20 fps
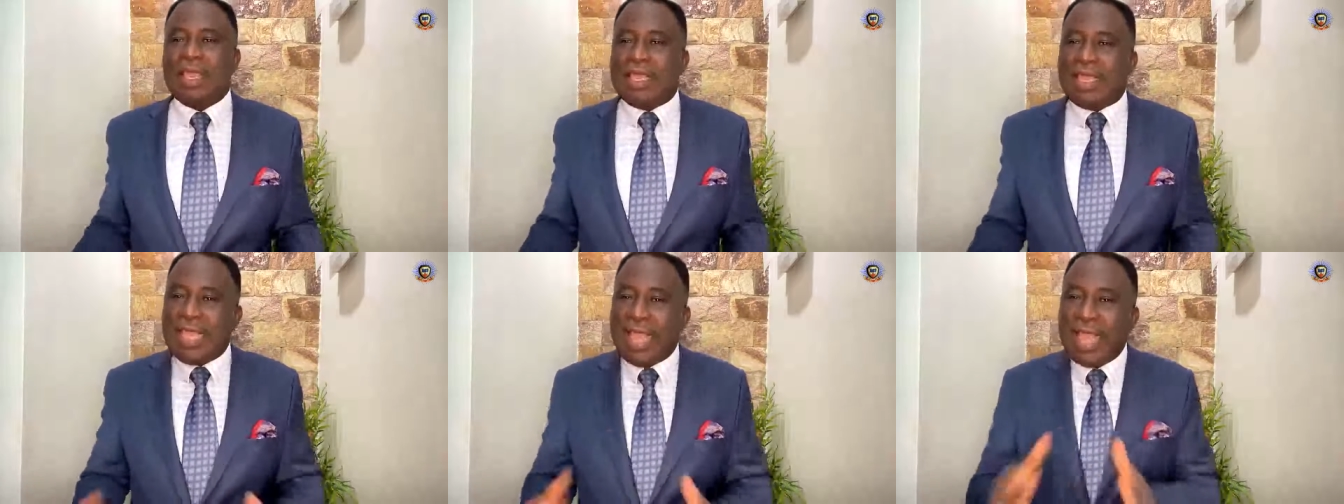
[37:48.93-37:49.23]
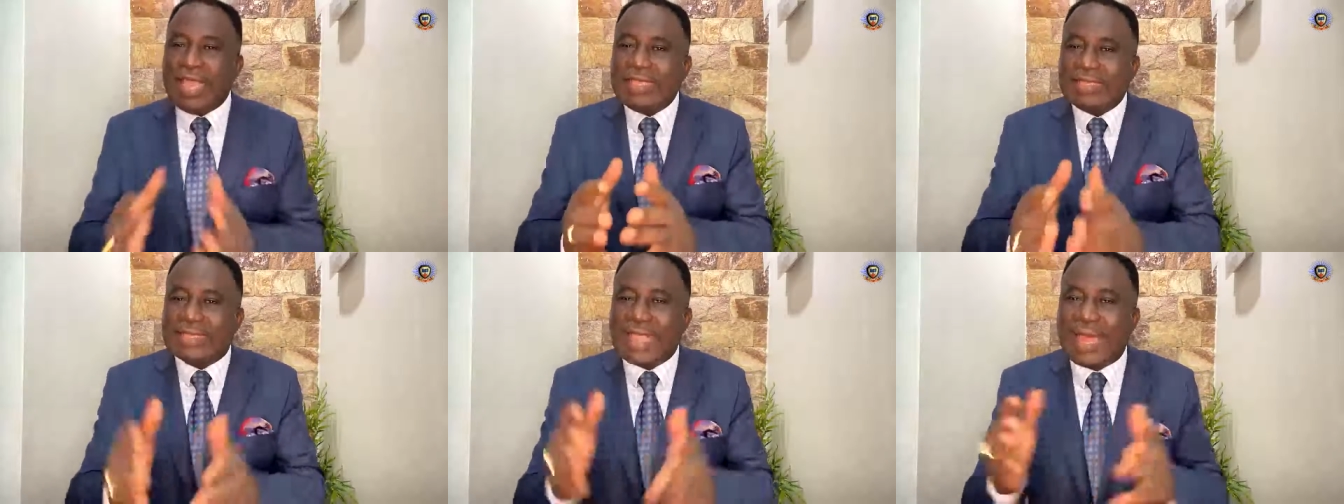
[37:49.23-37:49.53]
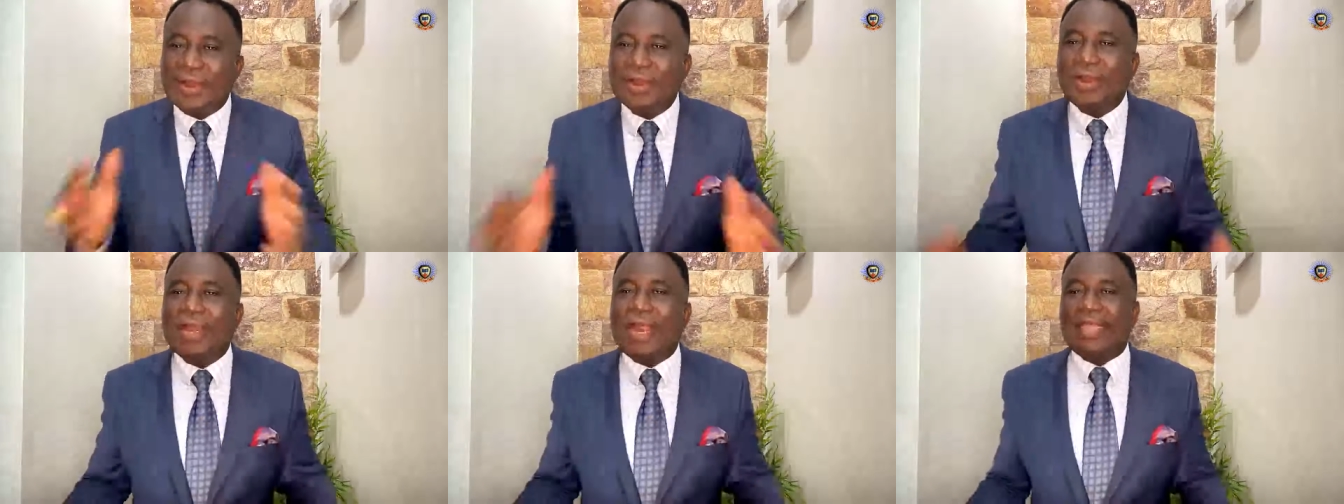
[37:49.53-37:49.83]
Here is
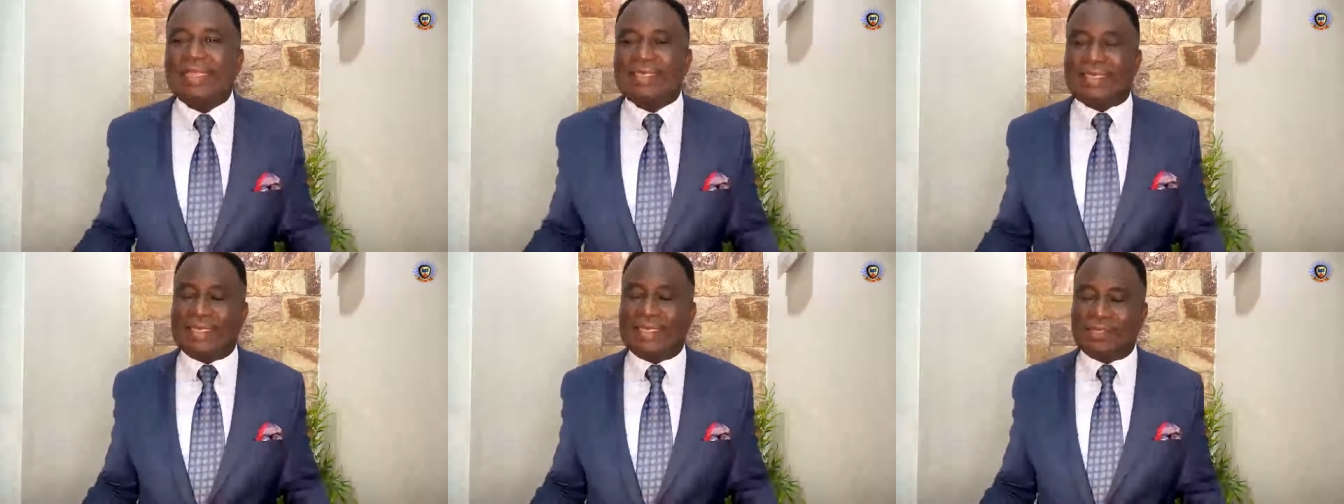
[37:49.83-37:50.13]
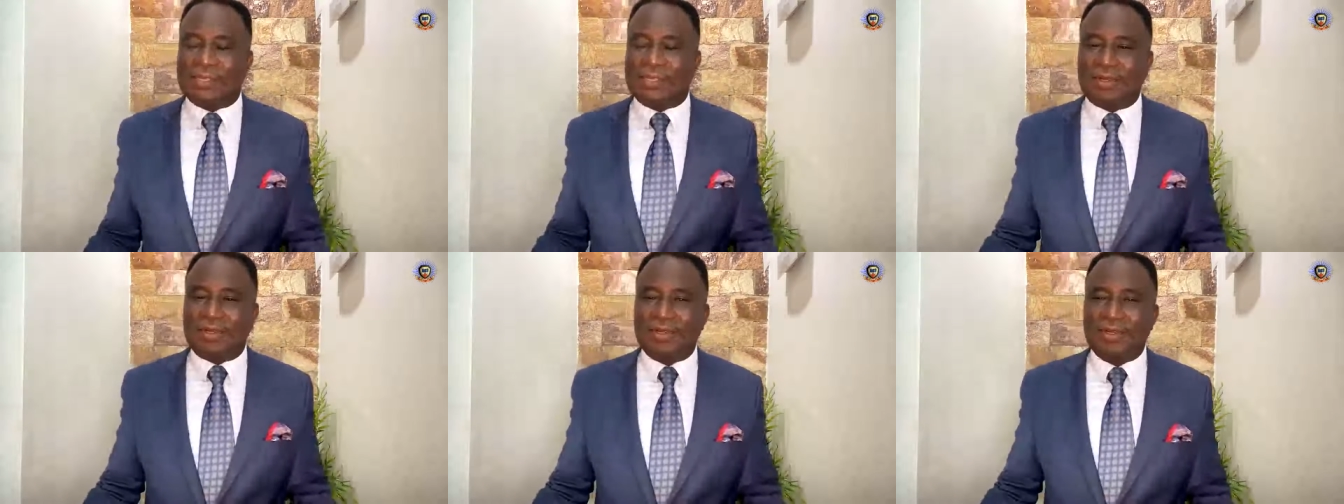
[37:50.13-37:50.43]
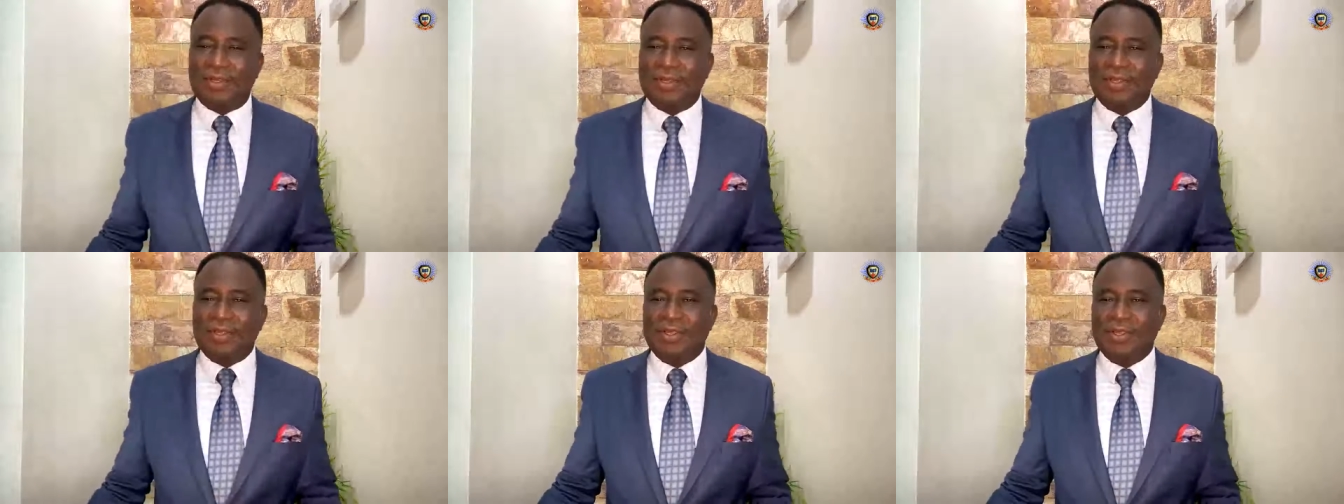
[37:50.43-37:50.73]
another season.
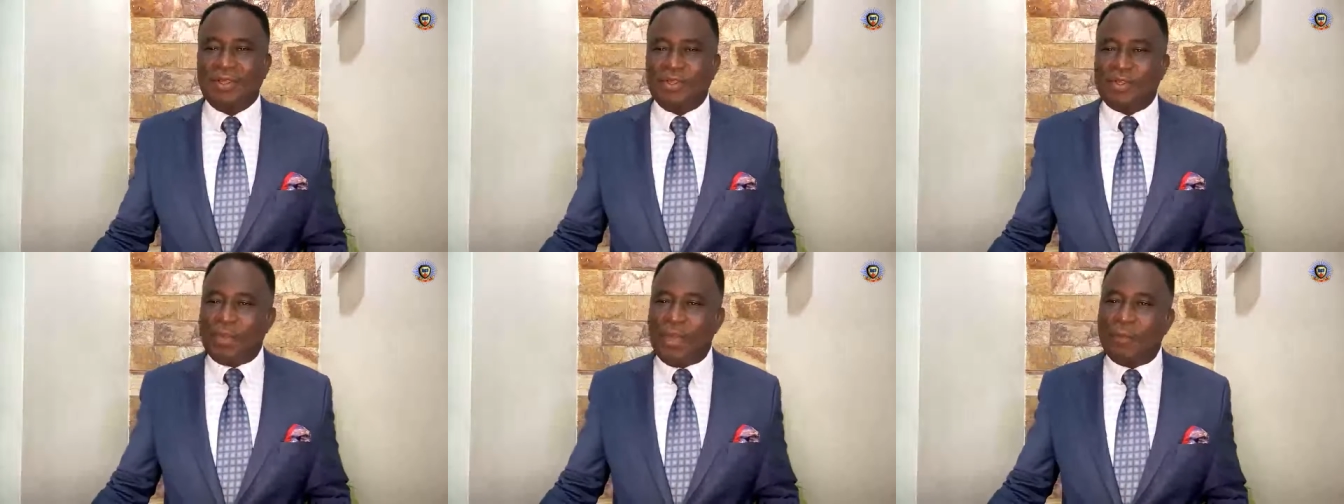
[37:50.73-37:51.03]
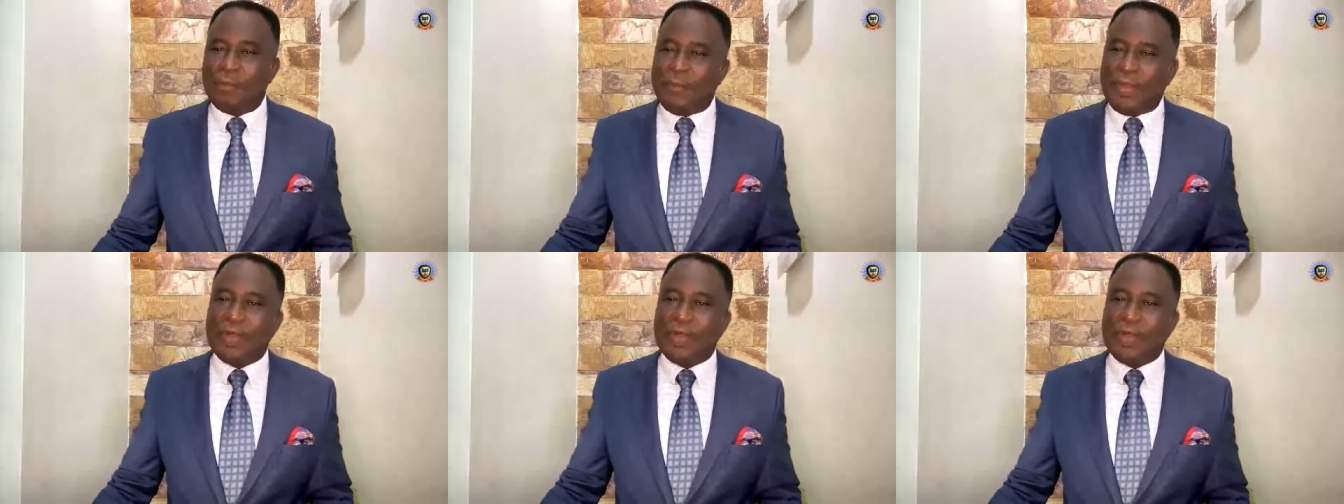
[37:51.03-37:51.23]
You have